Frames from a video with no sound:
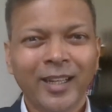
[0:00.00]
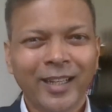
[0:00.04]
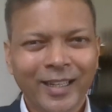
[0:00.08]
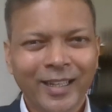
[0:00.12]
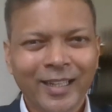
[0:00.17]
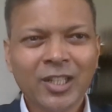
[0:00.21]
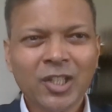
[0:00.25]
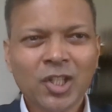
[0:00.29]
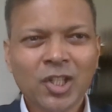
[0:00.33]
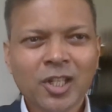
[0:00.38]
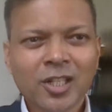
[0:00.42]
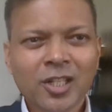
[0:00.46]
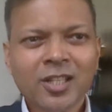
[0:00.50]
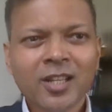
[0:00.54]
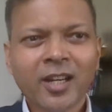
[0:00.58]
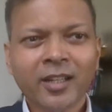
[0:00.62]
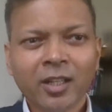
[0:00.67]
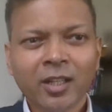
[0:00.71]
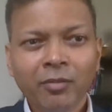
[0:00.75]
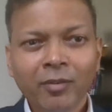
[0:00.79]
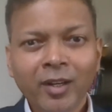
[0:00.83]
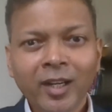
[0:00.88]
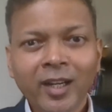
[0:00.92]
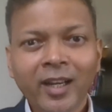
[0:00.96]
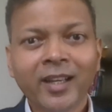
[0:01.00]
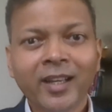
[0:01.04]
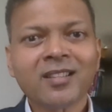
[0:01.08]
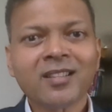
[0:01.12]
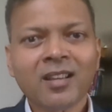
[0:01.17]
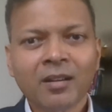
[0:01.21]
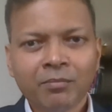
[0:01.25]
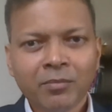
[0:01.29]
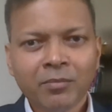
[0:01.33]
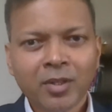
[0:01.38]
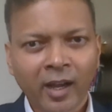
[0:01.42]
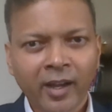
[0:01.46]
It's just that it will take
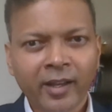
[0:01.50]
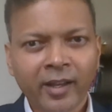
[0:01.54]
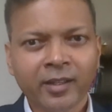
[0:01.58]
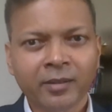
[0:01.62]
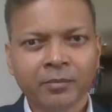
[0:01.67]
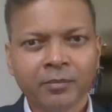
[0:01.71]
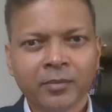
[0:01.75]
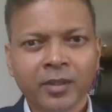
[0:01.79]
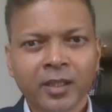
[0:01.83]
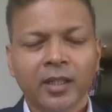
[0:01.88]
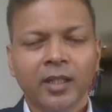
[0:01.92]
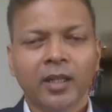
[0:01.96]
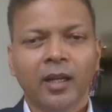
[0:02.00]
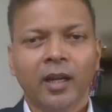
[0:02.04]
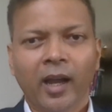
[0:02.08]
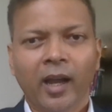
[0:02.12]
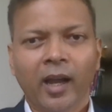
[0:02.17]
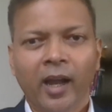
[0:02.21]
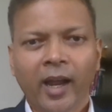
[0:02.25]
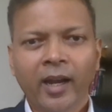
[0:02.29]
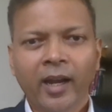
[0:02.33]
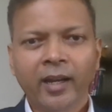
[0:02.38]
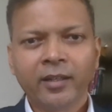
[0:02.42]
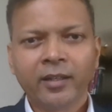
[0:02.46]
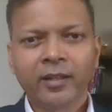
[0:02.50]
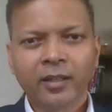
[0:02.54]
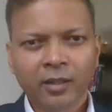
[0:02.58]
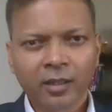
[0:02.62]
some time. And